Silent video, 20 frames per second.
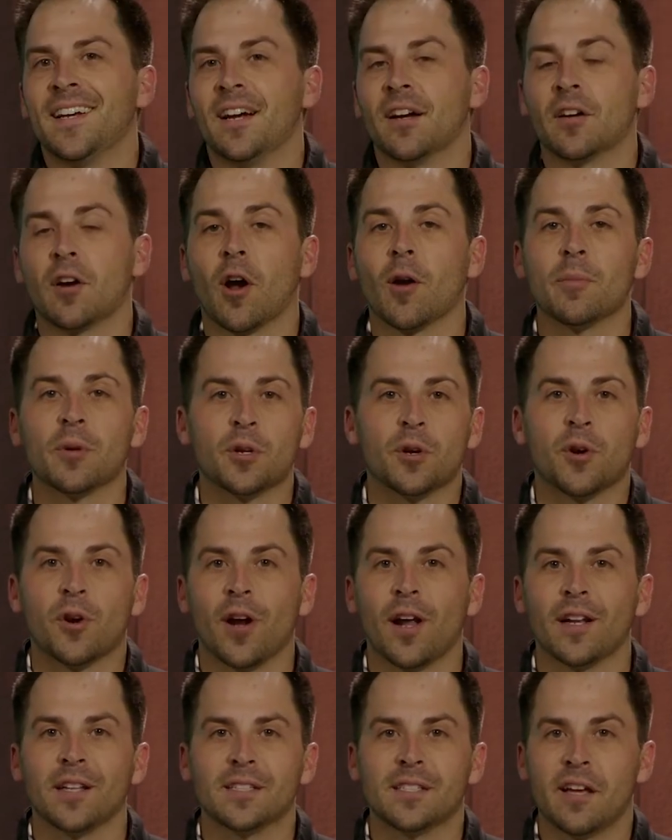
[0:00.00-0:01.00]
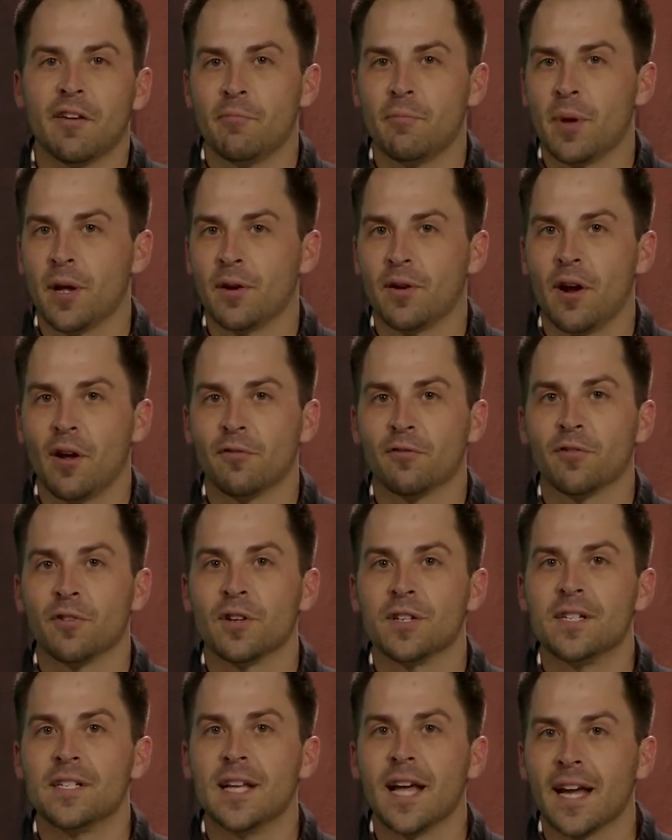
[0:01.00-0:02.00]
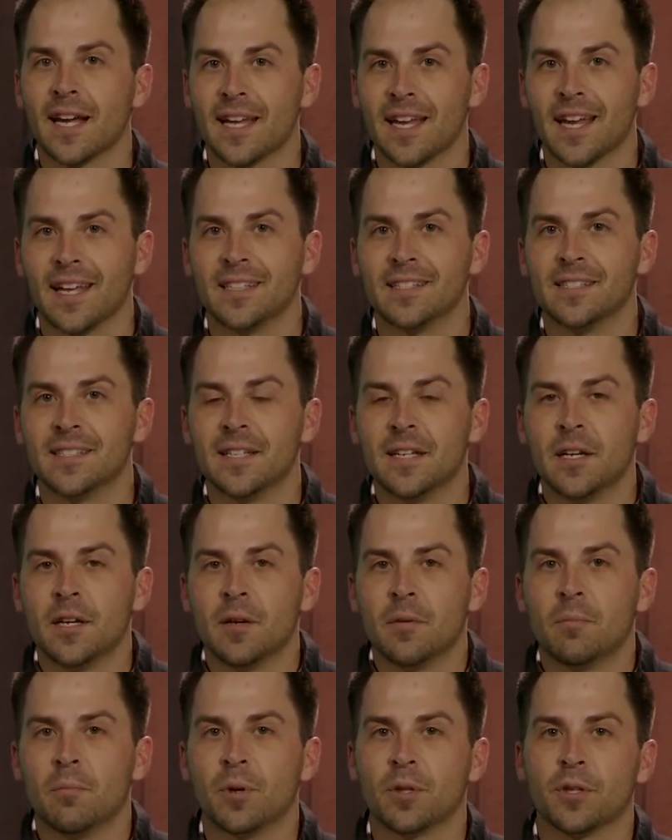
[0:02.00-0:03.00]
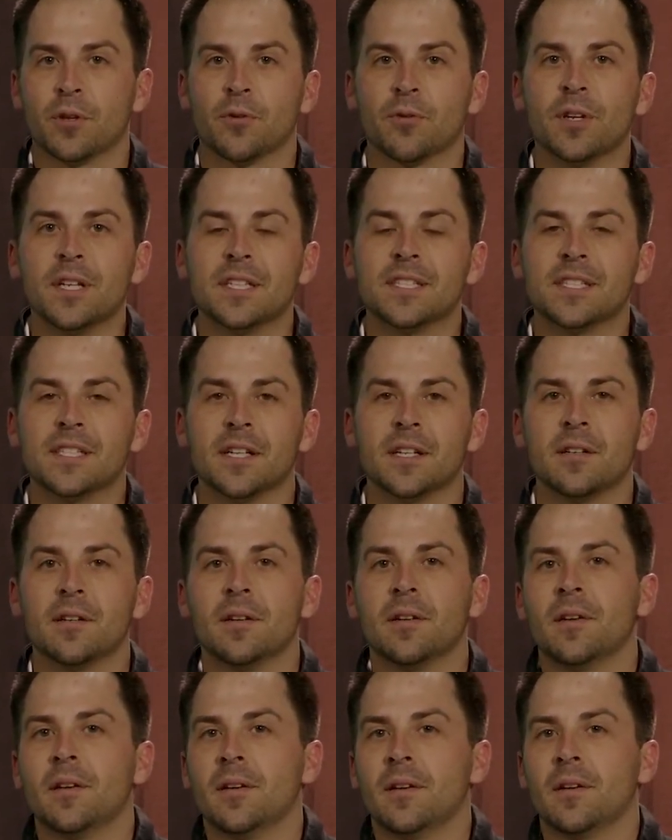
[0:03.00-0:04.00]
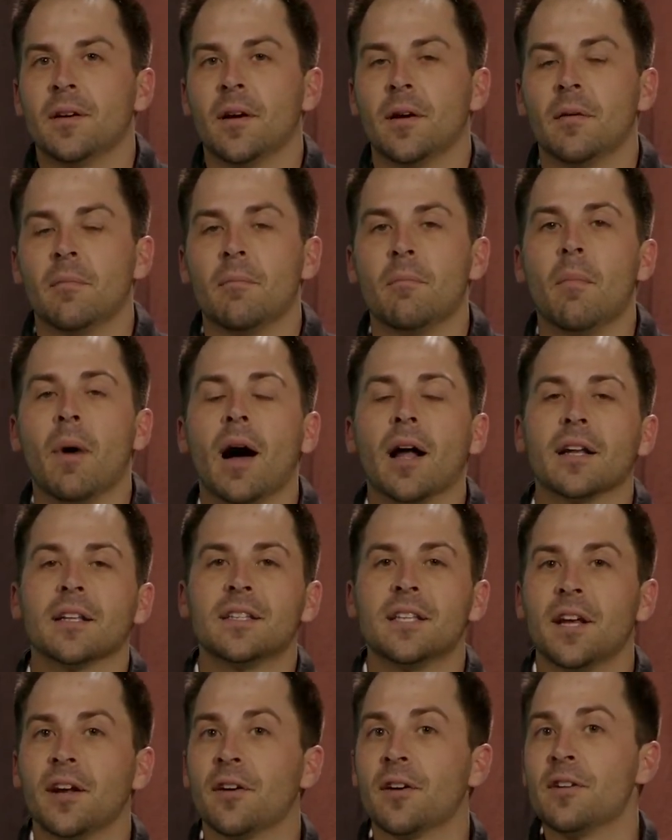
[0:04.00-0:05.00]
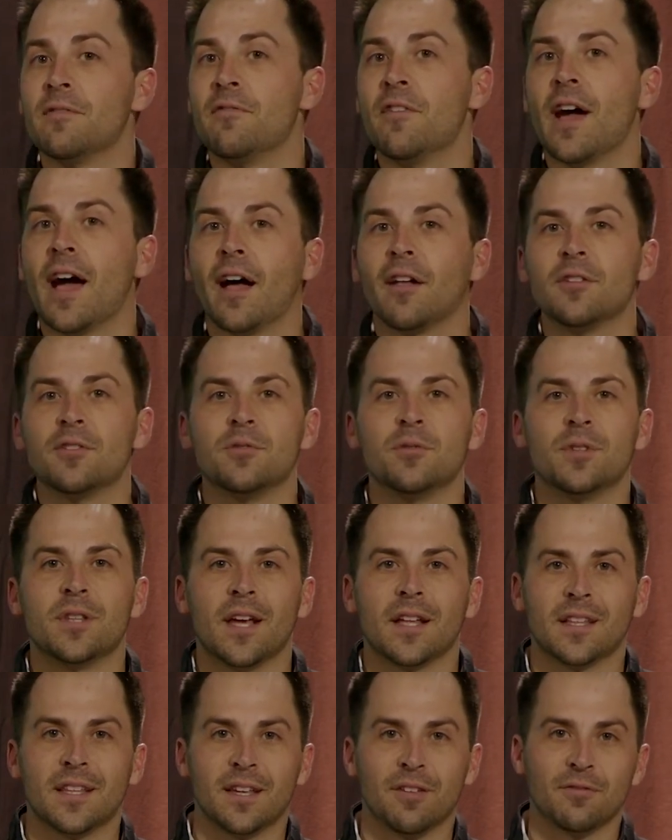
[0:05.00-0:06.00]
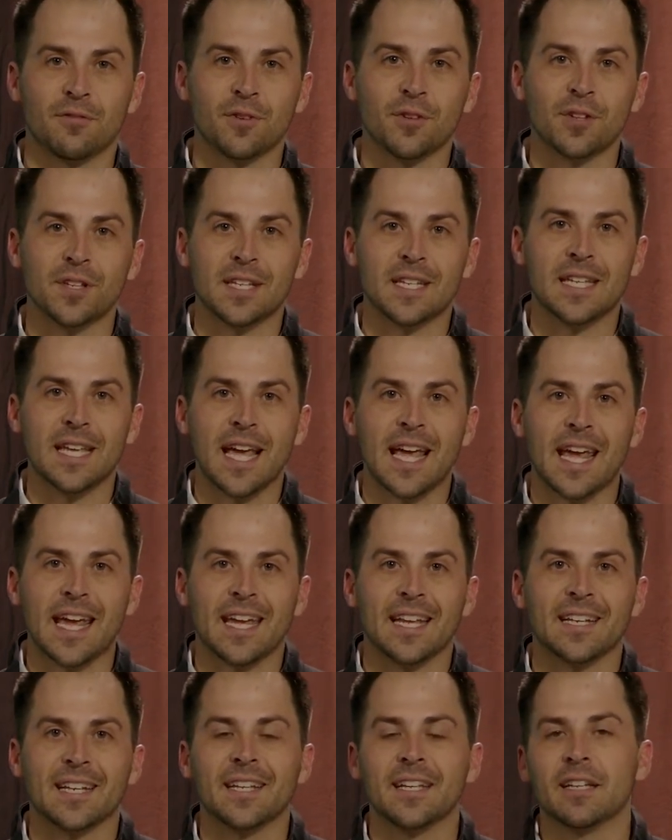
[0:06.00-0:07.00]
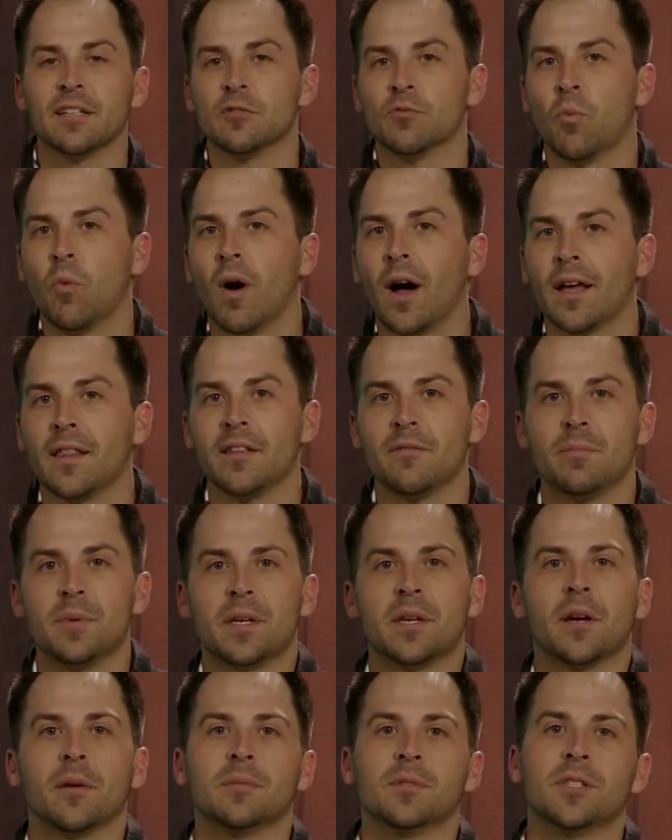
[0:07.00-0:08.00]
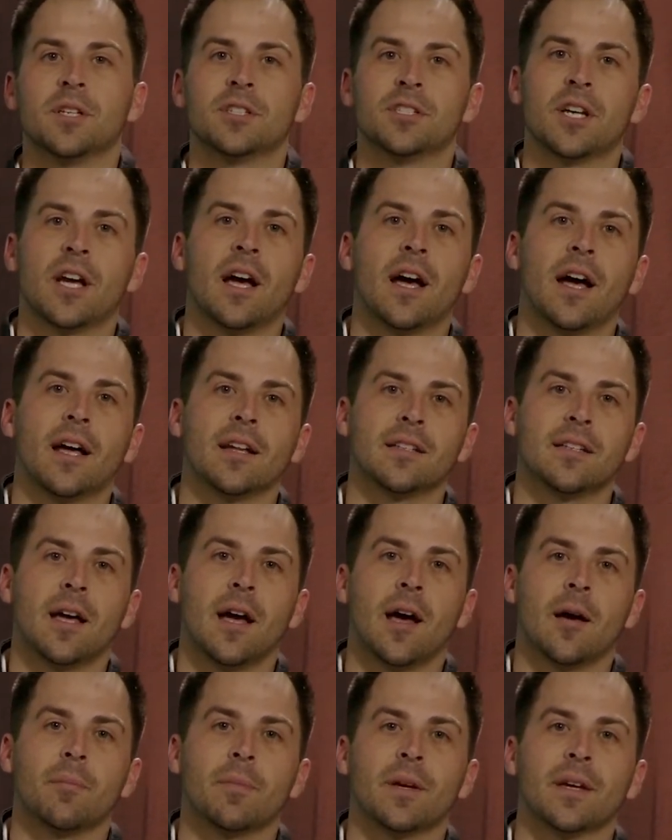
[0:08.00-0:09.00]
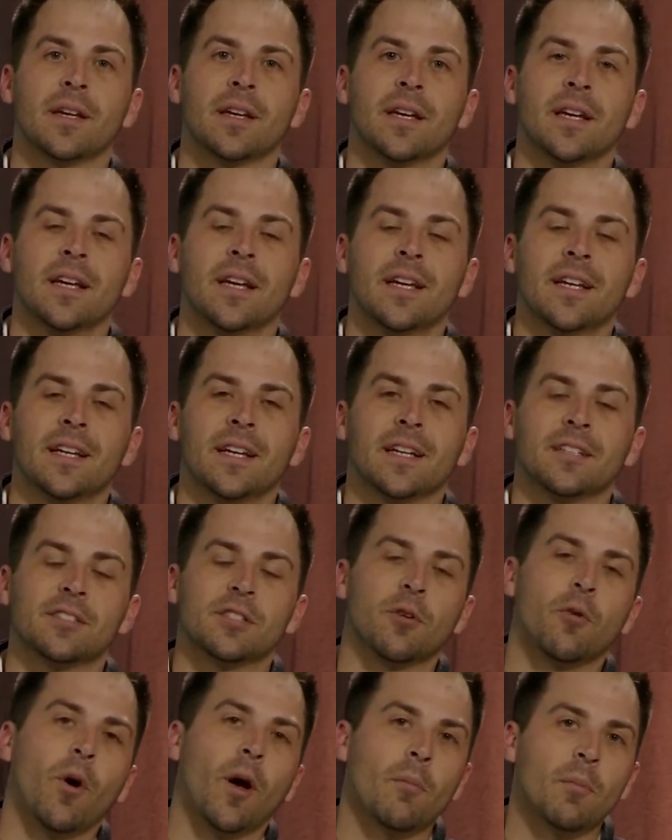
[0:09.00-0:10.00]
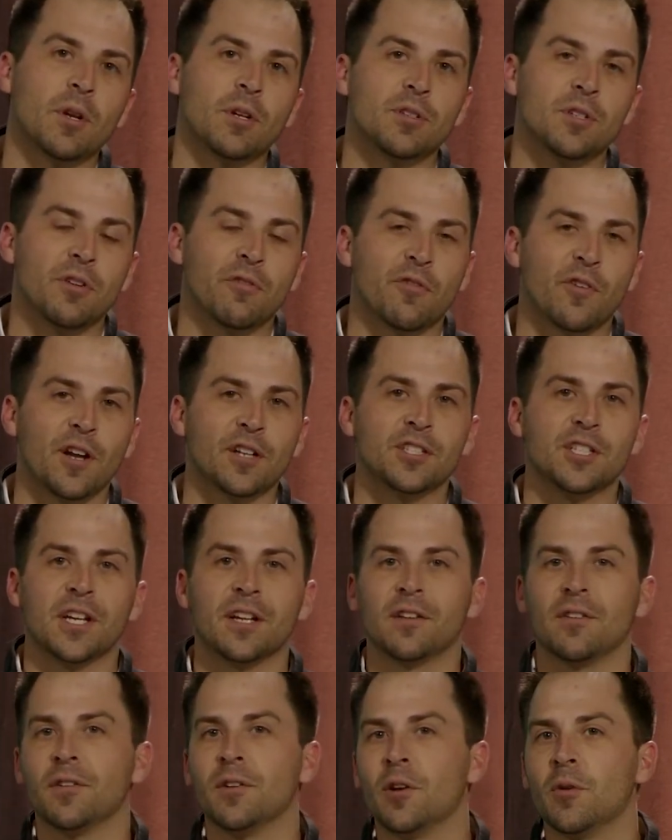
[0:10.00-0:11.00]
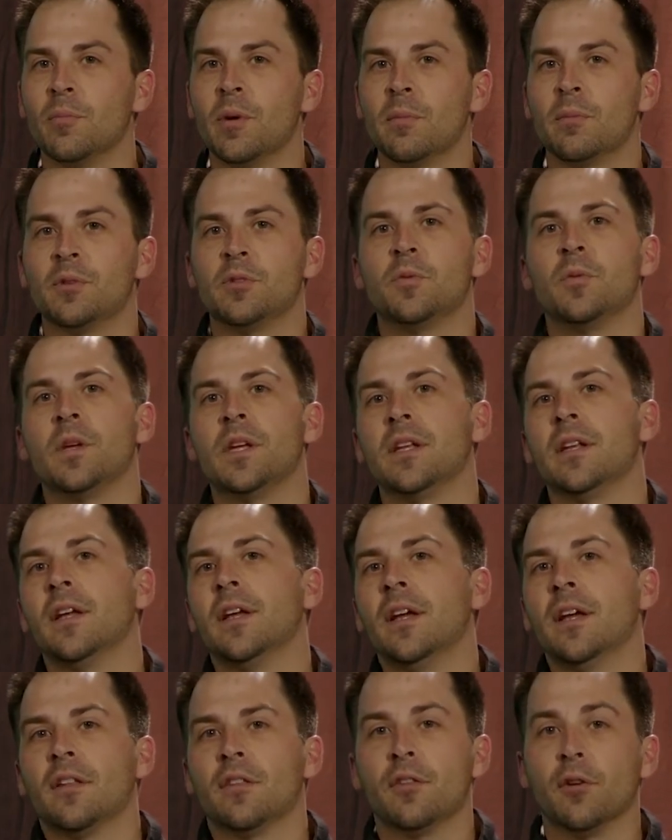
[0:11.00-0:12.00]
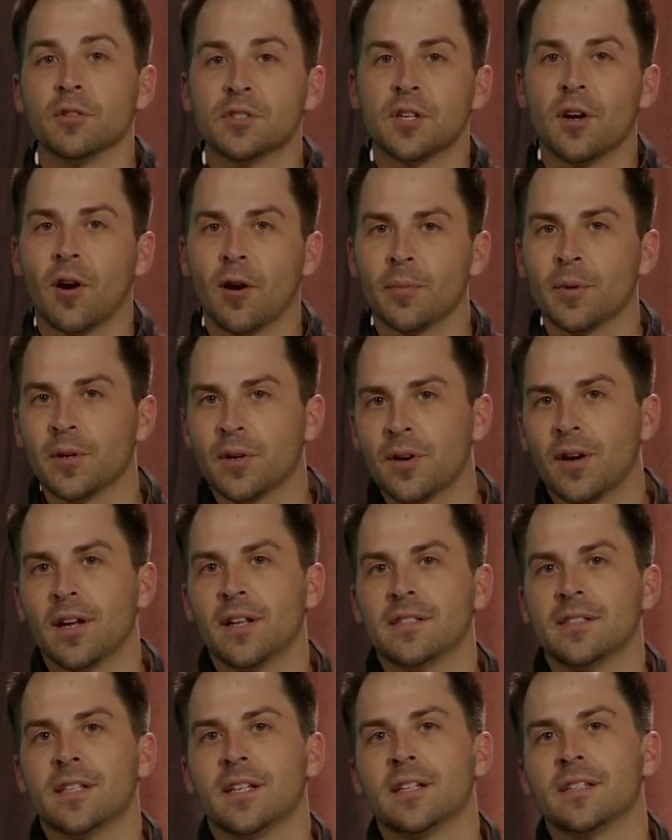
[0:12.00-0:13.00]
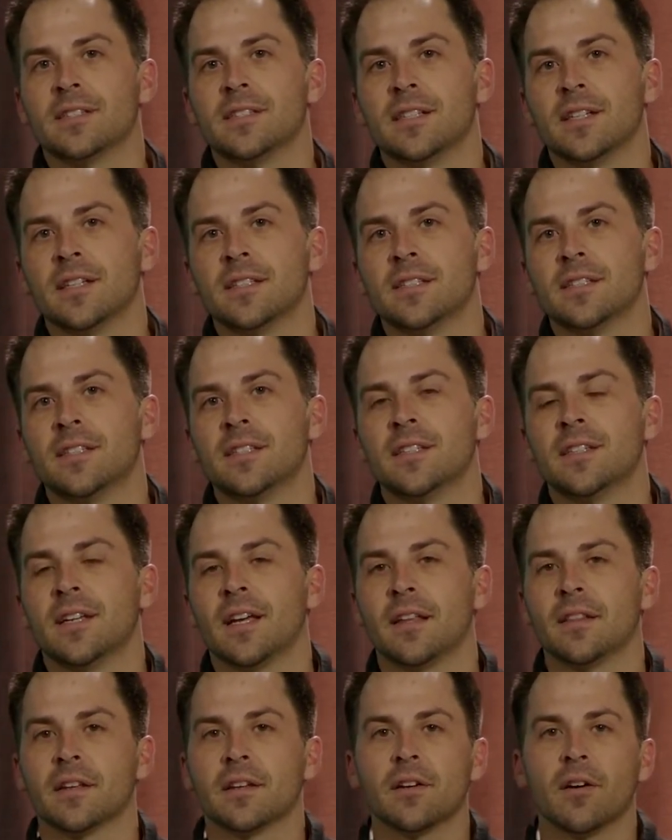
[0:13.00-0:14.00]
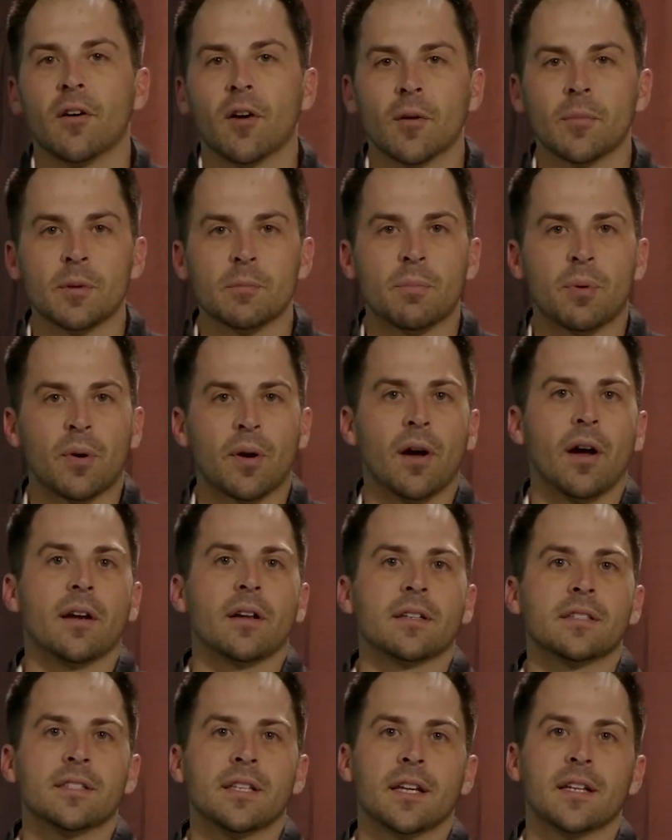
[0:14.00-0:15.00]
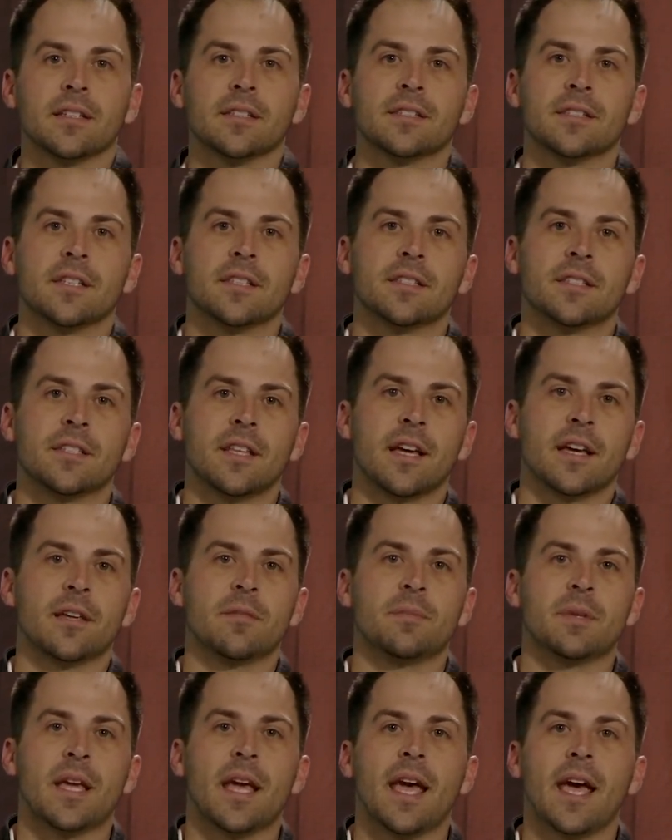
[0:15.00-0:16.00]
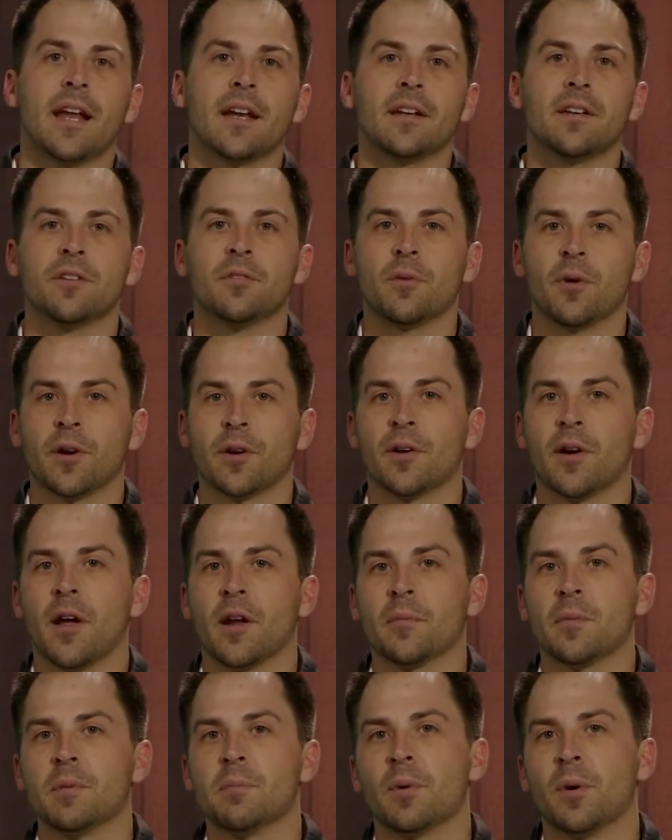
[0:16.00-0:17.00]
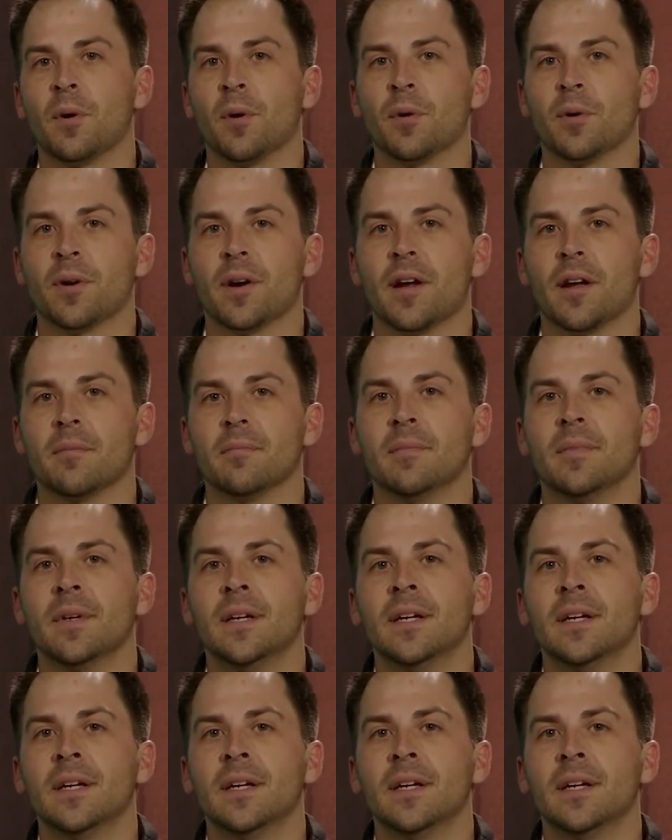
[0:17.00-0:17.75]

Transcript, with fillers: Uh, carbon credits have been around for decades, but the recent uh, monetary value that they've really gained is why they've become such a hot topic. Uh, so I'm going to differentiate a little bit between those carbon credits that exist and the carbon products that exist that can be added into our agronomy program.